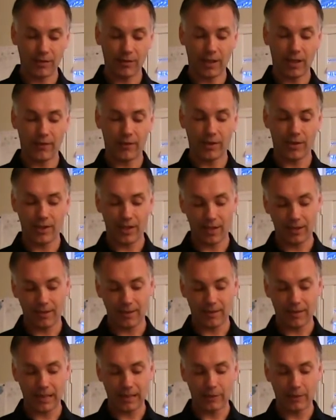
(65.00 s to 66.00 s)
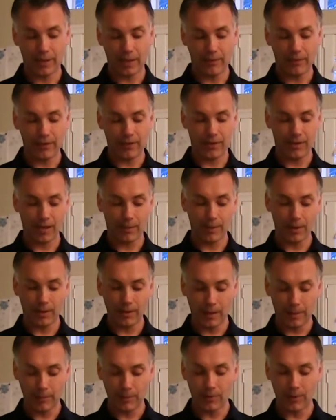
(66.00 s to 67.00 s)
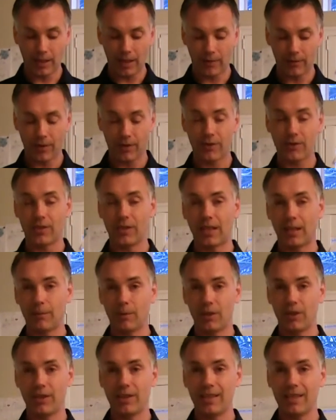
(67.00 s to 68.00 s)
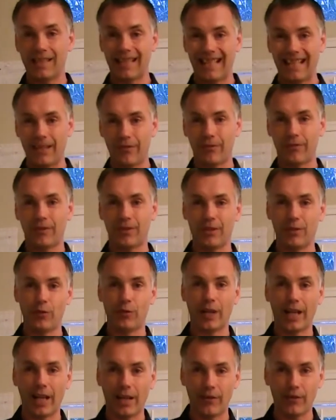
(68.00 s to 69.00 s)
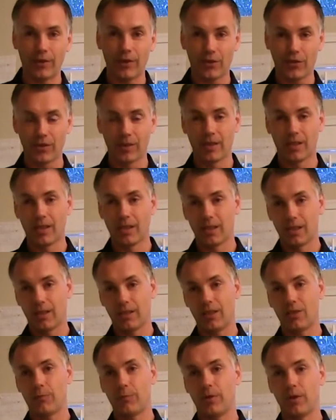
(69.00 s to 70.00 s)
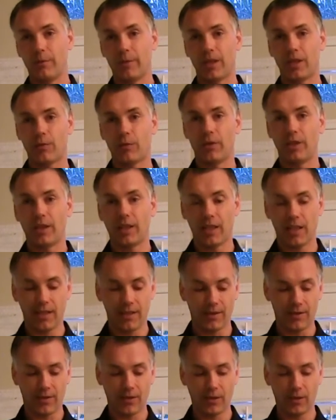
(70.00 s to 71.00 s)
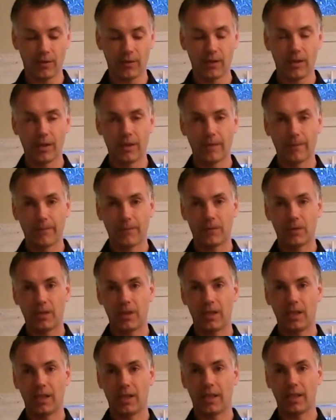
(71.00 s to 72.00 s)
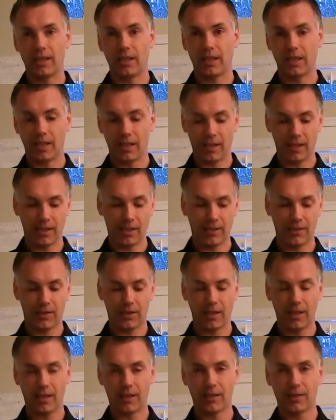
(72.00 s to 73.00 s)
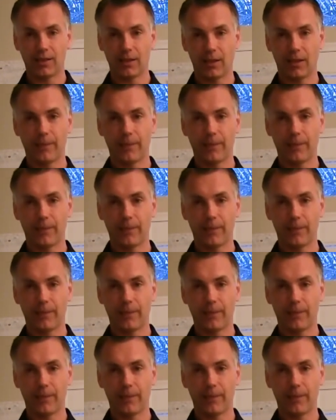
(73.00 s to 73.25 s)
drivers, Interstell drivers, WM drivers, WDF drivers. That's pretty much where it ends. So the idea then is that